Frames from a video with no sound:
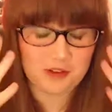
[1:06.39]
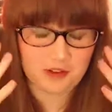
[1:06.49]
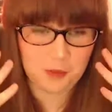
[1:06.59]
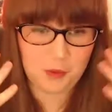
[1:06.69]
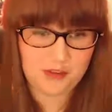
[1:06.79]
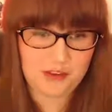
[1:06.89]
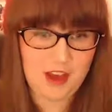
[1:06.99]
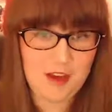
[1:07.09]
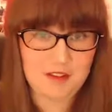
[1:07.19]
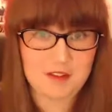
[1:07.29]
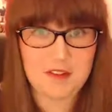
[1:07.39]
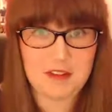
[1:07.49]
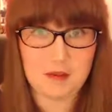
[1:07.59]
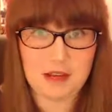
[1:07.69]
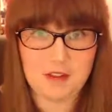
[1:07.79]
I just want to go. So
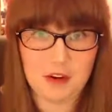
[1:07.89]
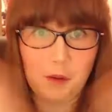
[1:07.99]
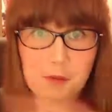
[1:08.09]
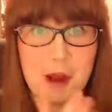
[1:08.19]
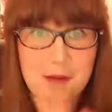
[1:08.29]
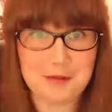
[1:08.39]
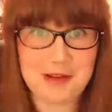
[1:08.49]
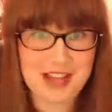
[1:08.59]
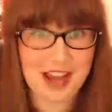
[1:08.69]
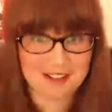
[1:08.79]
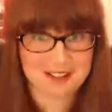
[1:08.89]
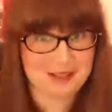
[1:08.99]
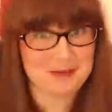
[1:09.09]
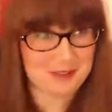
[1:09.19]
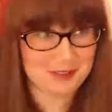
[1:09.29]
obviously I'm going to have a lot of prep for my channel
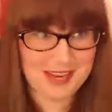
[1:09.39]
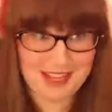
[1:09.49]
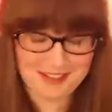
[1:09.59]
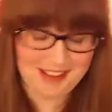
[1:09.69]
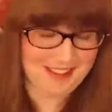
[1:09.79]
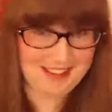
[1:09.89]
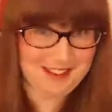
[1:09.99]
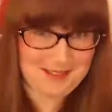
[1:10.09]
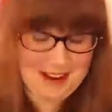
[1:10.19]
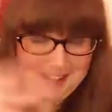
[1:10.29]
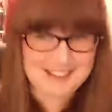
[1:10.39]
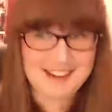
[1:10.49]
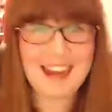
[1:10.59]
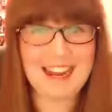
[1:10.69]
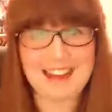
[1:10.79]
to do beforehand, but that's another
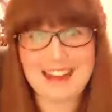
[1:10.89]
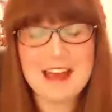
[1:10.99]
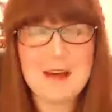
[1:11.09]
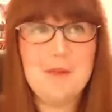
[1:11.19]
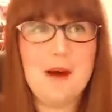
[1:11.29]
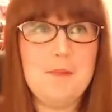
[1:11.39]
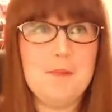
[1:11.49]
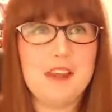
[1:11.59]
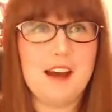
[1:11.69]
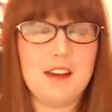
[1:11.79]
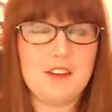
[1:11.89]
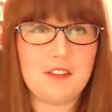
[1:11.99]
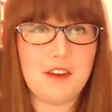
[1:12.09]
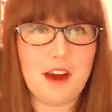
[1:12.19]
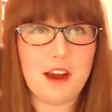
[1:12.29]
entirely. But I
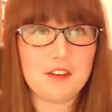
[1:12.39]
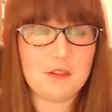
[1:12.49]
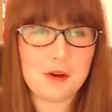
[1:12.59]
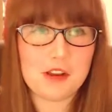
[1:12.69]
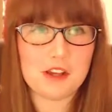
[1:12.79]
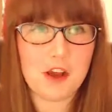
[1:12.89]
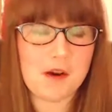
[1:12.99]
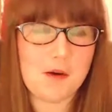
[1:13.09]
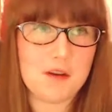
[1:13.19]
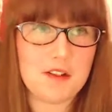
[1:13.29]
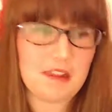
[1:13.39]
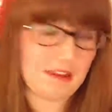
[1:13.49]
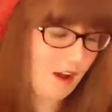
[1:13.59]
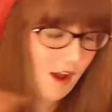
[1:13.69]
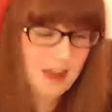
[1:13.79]
just want to go. I want to
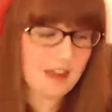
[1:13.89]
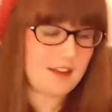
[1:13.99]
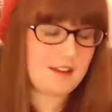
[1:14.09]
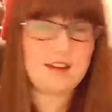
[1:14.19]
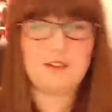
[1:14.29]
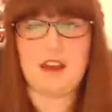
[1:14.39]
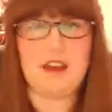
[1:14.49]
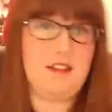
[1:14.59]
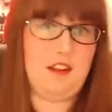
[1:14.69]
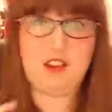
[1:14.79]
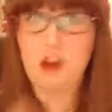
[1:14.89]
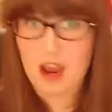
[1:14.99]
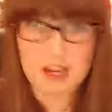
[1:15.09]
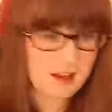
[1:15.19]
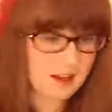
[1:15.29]
see Thailand, if I can see
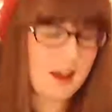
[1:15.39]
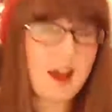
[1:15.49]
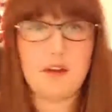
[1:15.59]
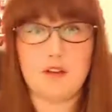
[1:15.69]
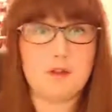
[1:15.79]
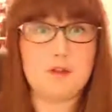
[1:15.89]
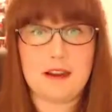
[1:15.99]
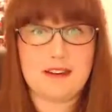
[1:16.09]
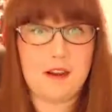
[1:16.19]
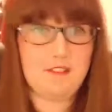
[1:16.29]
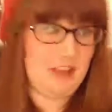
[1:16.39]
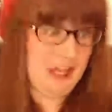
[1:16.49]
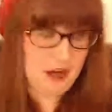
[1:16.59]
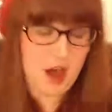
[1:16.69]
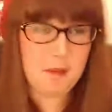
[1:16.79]
China. I've got a friend out in
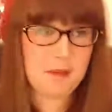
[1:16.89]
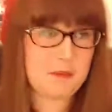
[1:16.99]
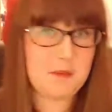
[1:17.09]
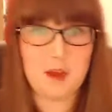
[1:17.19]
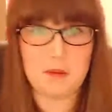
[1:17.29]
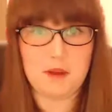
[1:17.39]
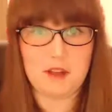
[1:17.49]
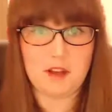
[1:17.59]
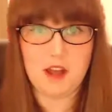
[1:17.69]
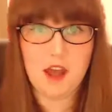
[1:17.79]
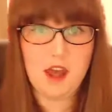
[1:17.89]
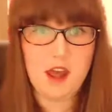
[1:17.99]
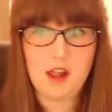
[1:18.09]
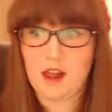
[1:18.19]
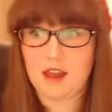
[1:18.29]
Vietnam at the moment.
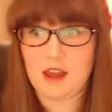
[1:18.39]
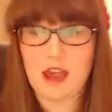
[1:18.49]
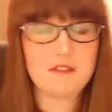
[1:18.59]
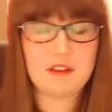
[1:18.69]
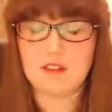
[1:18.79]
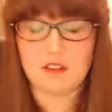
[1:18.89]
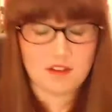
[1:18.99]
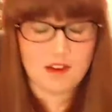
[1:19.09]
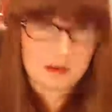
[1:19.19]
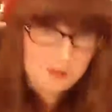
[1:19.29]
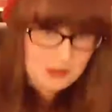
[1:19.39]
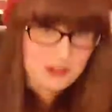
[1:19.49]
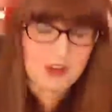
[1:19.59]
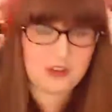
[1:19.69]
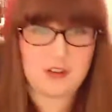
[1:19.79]
Like, I haven't even decided
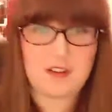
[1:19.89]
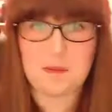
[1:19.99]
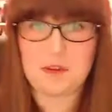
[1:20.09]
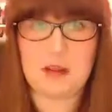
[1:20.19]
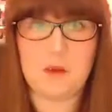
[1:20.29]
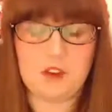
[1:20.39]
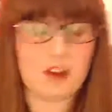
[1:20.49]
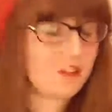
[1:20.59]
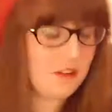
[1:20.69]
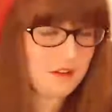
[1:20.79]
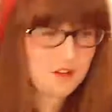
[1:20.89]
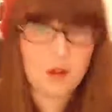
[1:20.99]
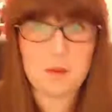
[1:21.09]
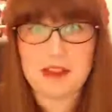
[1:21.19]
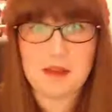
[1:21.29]
which countries I particularly want to go to. There are
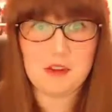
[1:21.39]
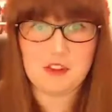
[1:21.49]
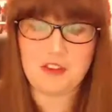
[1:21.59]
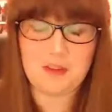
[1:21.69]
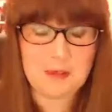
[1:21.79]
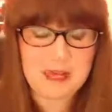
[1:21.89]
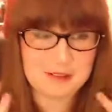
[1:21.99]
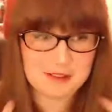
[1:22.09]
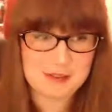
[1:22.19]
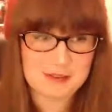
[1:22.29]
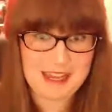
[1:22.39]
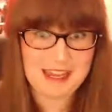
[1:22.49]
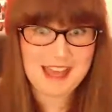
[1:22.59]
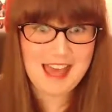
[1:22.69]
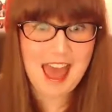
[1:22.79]
so many which just appeal to
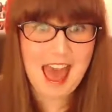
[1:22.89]
me.